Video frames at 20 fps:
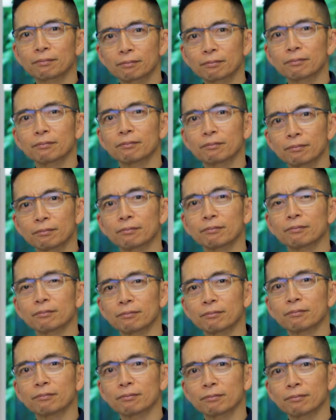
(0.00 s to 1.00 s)

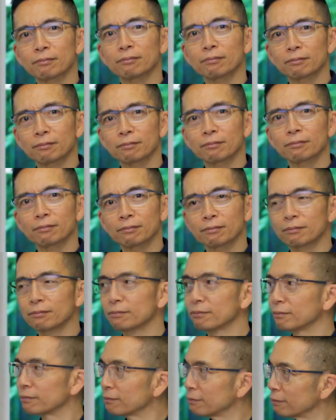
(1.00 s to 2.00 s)

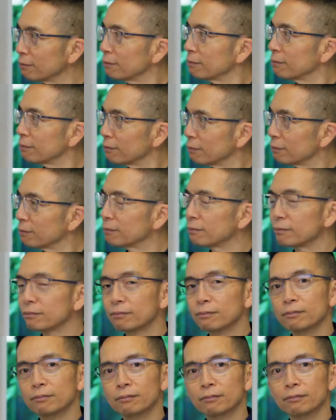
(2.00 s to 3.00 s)

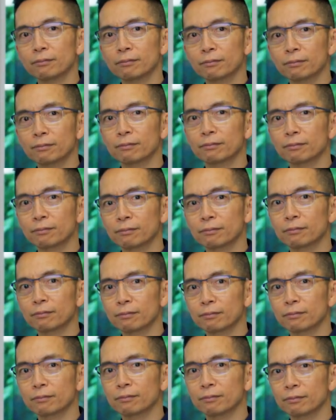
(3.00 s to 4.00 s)

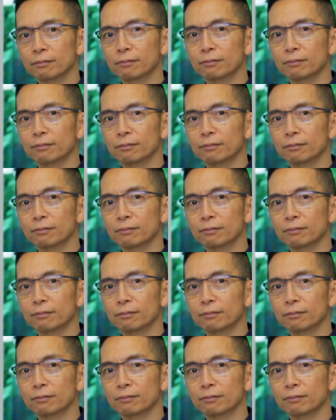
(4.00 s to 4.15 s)
[no speech]